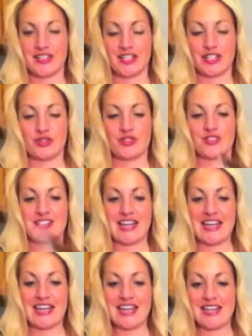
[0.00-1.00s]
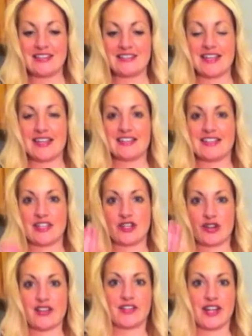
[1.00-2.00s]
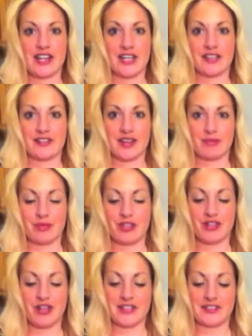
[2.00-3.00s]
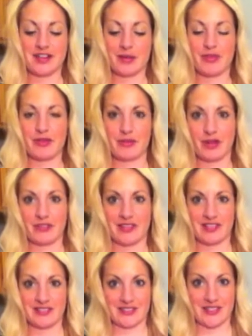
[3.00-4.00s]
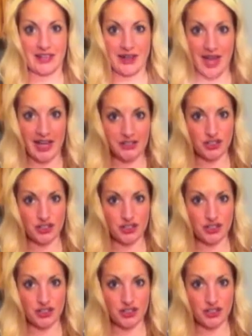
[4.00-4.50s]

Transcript: you just take your other hand and put it on top of the part that is not